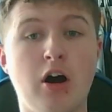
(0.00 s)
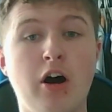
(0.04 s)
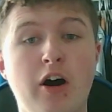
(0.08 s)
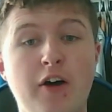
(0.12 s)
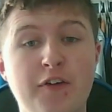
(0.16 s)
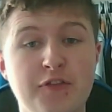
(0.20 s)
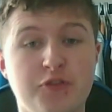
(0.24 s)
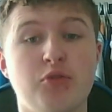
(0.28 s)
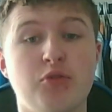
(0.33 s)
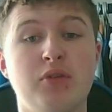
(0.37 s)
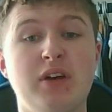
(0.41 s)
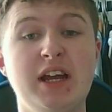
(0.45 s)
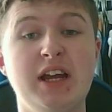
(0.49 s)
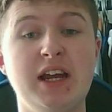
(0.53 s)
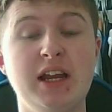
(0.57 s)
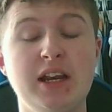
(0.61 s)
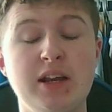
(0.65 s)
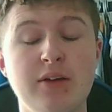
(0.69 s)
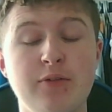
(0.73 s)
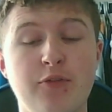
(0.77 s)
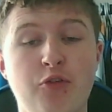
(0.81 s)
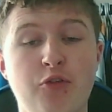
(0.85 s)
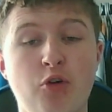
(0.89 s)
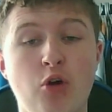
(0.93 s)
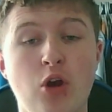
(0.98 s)
After
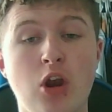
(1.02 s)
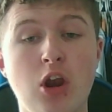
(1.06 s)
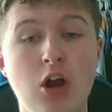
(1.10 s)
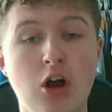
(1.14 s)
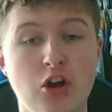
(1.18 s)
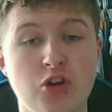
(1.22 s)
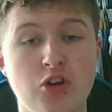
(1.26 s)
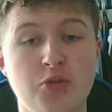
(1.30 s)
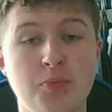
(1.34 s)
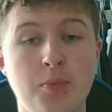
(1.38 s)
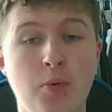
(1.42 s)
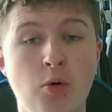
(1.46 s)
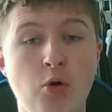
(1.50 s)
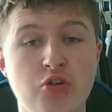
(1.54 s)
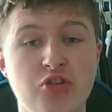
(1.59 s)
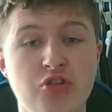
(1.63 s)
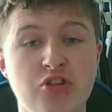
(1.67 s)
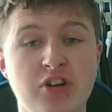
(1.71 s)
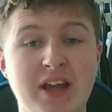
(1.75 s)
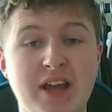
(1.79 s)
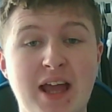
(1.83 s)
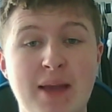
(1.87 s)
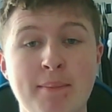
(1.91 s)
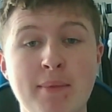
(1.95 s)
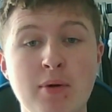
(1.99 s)
leading for a large portion
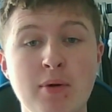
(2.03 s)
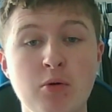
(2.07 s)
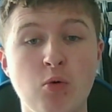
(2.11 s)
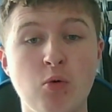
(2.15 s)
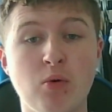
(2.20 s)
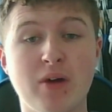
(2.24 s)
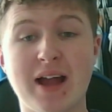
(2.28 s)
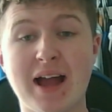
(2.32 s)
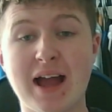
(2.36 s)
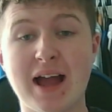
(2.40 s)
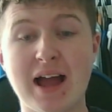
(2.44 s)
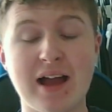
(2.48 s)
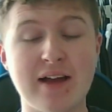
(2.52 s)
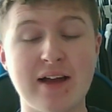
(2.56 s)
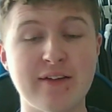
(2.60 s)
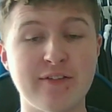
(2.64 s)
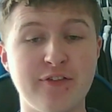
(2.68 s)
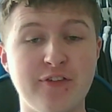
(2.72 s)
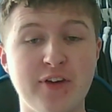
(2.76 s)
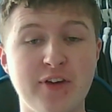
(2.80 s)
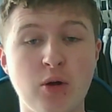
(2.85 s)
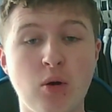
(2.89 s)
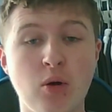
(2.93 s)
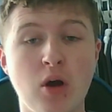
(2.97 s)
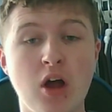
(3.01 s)
of the game, Millwall can
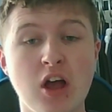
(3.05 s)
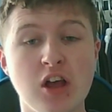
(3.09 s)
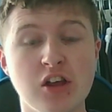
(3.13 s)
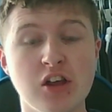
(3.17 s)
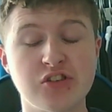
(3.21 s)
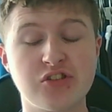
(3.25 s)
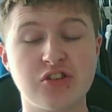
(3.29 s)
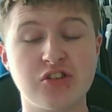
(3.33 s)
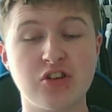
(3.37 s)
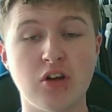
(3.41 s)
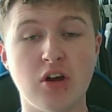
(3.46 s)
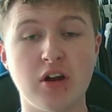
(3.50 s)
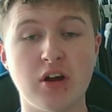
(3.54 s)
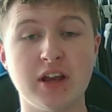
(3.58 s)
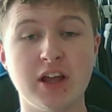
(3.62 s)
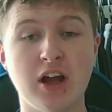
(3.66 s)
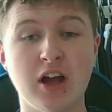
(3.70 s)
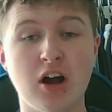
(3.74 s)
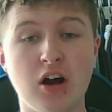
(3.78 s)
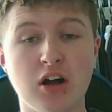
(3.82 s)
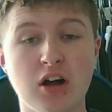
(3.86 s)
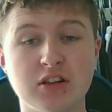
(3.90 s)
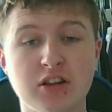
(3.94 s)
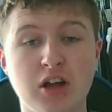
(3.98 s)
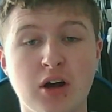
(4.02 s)
feel slightly
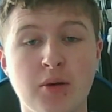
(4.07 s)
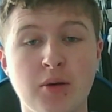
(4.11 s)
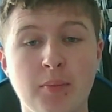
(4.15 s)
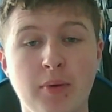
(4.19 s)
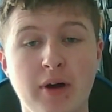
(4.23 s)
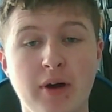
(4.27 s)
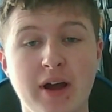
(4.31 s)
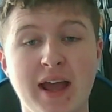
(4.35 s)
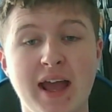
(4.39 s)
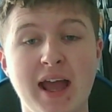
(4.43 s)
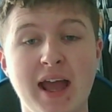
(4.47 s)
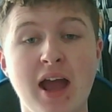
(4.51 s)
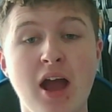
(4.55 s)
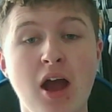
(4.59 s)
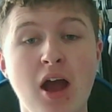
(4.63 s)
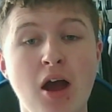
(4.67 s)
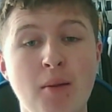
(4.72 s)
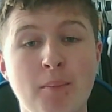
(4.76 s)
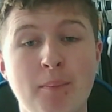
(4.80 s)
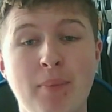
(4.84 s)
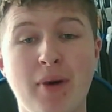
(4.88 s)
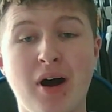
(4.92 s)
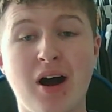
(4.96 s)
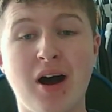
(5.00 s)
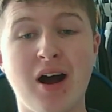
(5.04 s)
hard done by here,
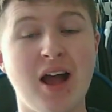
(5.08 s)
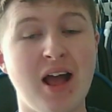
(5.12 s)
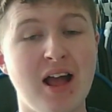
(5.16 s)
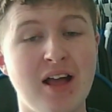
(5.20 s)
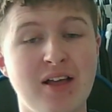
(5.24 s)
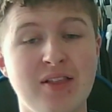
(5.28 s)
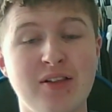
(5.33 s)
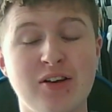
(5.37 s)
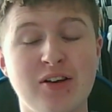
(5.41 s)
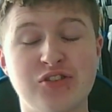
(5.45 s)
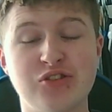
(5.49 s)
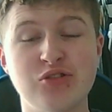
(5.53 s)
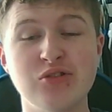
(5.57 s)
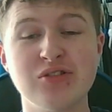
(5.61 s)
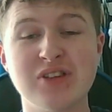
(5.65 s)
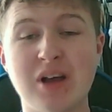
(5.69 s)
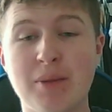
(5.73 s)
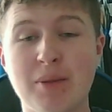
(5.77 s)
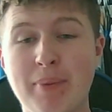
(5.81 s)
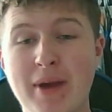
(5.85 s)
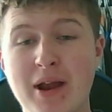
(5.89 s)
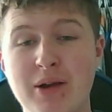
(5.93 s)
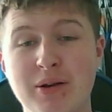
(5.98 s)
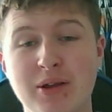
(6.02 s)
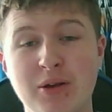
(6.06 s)
but as soon as
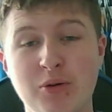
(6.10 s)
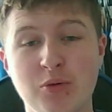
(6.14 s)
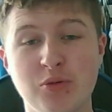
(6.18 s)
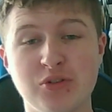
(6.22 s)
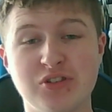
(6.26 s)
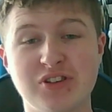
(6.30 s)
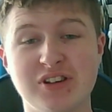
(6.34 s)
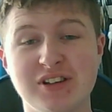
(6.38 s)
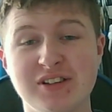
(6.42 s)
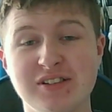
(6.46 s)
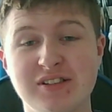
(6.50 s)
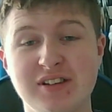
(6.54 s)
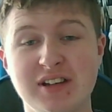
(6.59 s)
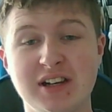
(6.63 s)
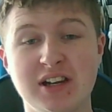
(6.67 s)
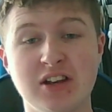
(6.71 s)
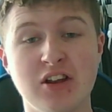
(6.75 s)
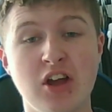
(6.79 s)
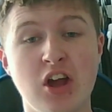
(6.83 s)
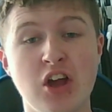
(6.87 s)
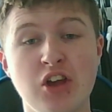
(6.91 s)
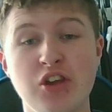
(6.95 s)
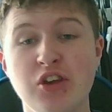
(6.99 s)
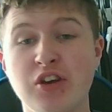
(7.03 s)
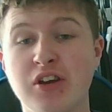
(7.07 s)
that penalty was conceded,
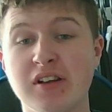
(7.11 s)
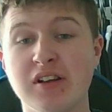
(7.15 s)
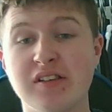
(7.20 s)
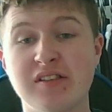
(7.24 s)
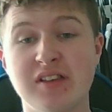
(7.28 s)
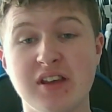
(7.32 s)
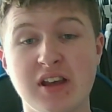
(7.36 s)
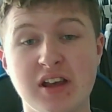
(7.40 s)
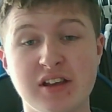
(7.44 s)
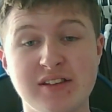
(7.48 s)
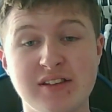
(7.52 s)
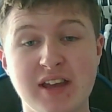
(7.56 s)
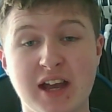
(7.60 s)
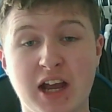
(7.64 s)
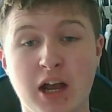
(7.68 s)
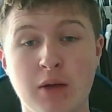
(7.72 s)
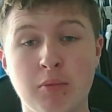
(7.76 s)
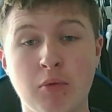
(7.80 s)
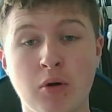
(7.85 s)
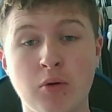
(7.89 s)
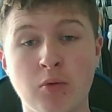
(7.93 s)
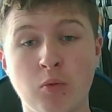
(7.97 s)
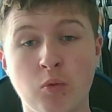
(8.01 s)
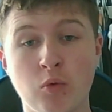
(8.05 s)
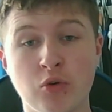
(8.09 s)
you could see a second
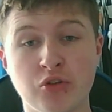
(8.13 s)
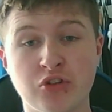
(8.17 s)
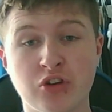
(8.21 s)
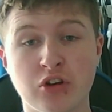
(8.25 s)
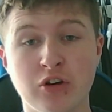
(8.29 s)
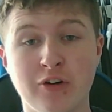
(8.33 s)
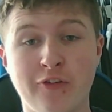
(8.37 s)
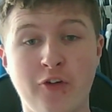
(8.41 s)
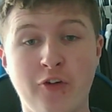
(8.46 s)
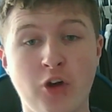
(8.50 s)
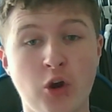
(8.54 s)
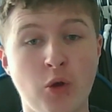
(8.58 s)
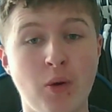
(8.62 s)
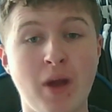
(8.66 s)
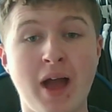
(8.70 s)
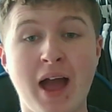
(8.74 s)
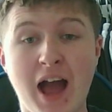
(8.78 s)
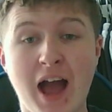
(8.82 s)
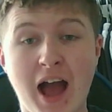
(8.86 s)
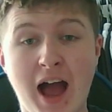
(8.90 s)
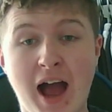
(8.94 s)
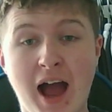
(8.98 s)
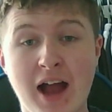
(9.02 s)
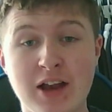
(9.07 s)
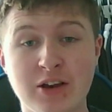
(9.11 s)
one was going to follow,
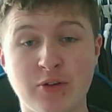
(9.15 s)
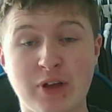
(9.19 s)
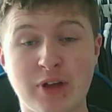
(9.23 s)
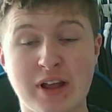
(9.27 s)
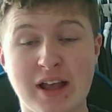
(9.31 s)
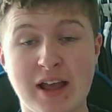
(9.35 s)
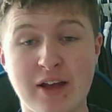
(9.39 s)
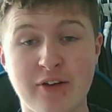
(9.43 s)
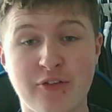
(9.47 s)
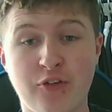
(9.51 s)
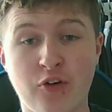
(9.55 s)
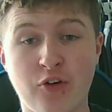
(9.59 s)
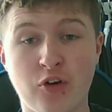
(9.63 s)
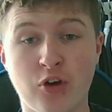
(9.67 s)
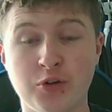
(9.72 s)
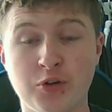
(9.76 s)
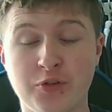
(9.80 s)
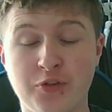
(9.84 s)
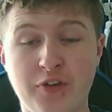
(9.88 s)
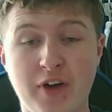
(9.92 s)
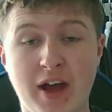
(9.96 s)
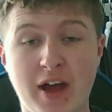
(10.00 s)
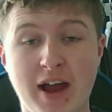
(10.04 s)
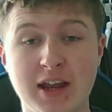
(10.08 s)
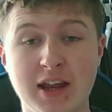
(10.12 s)
and it followed
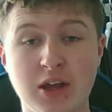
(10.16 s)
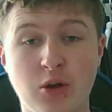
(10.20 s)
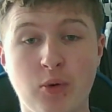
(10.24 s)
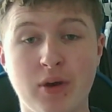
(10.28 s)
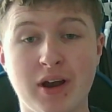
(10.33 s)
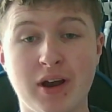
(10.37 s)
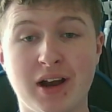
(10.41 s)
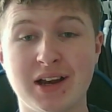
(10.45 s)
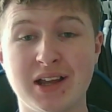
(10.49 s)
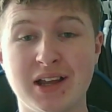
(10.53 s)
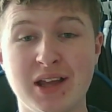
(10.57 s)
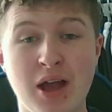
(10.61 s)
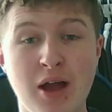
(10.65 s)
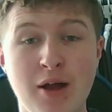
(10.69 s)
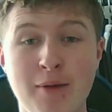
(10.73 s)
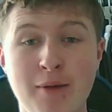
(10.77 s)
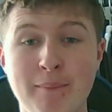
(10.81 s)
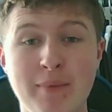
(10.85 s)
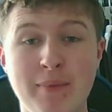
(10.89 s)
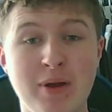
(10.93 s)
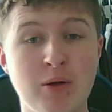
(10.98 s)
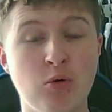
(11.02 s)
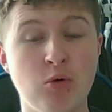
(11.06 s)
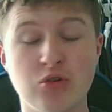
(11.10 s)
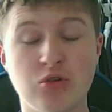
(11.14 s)
fairly quickly.
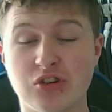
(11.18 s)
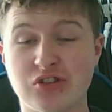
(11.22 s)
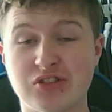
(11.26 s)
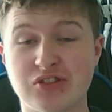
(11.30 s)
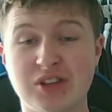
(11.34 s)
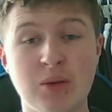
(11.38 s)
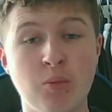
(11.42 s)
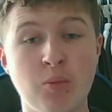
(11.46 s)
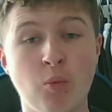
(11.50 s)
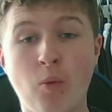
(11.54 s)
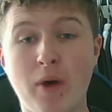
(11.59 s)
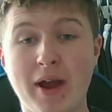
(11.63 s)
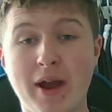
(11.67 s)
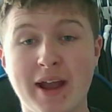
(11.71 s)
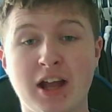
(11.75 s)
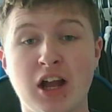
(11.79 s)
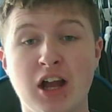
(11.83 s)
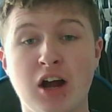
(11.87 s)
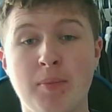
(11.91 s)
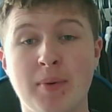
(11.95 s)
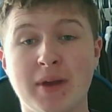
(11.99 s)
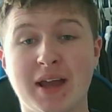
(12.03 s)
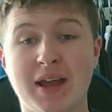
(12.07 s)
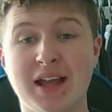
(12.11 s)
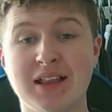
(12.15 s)
Millwall just didn't wake
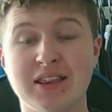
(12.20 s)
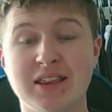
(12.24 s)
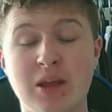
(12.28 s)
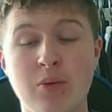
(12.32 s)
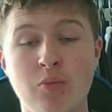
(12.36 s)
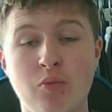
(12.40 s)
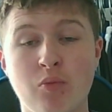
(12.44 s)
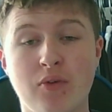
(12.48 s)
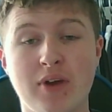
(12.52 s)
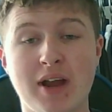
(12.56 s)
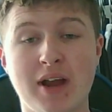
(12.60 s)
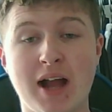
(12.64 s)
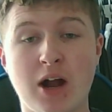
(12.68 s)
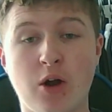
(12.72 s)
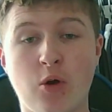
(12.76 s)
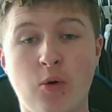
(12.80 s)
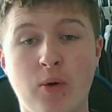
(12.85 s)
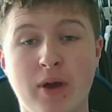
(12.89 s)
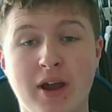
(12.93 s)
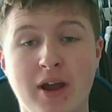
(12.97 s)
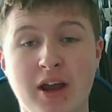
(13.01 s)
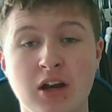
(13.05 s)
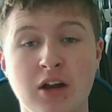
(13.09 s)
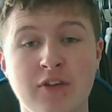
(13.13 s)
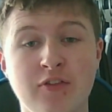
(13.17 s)
up again, didn't react
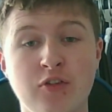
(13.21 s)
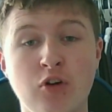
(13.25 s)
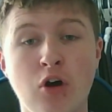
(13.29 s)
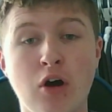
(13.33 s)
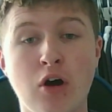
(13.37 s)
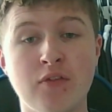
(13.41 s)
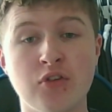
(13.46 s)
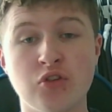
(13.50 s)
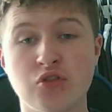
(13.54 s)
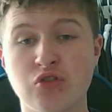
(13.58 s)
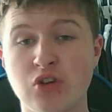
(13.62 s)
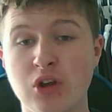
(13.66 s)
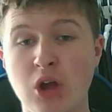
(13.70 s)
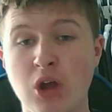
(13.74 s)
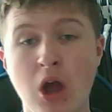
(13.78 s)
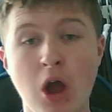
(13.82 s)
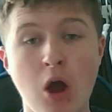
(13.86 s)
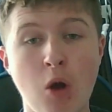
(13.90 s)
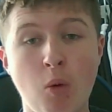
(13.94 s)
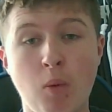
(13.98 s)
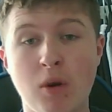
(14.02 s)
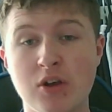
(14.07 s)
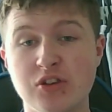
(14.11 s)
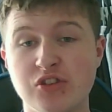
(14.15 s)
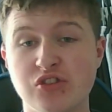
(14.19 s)
quick enough. Coventry
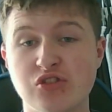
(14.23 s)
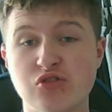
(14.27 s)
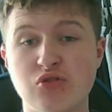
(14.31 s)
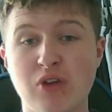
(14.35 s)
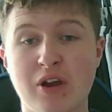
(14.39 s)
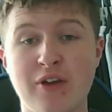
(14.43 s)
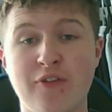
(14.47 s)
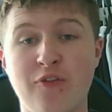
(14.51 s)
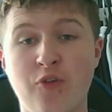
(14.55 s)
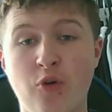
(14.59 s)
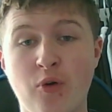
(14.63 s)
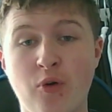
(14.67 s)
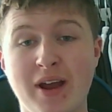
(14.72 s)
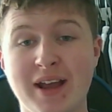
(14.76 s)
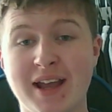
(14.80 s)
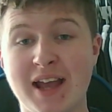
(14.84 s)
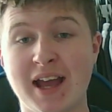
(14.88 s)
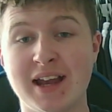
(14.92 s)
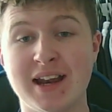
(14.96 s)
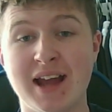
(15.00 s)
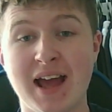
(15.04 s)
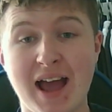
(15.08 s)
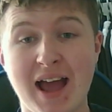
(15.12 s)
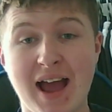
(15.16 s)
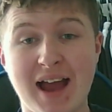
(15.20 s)
went straight for it
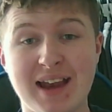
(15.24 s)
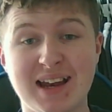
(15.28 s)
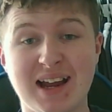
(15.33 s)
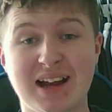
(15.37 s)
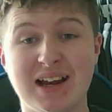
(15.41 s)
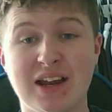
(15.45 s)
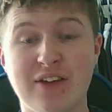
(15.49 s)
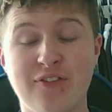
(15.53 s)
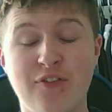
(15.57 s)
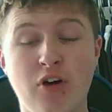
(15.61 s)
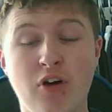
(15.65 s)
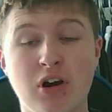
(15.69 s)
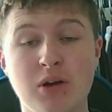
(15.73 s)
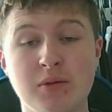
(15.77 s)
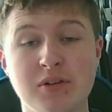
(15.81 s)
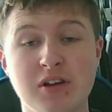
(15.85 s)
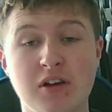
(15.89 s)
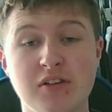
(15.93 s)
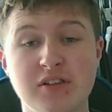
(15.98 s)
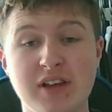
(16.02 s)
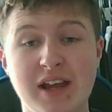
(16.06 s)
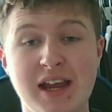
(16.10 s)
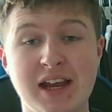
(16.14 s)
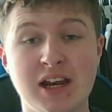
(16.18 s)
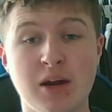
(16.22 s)
again, and now they find
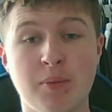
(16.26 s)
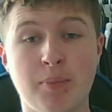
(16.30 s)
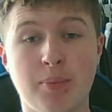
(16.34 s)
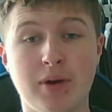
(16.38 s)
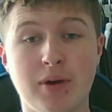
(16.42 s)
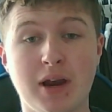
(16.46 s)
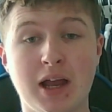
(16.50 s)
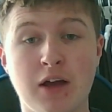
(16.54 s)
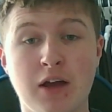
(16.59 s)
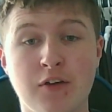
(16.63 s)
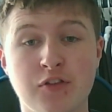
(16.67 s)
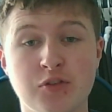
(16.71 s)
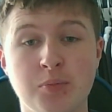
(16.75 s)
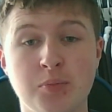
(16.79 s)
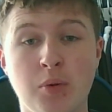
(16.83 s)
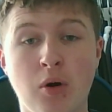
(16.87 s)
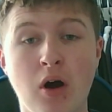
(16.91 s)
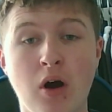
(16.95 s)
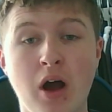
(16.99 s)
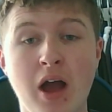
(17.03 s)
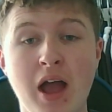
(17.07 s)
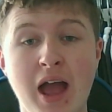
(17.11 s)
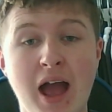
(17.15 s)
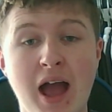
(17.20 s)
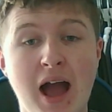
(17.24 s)
themselves in a playoff spot.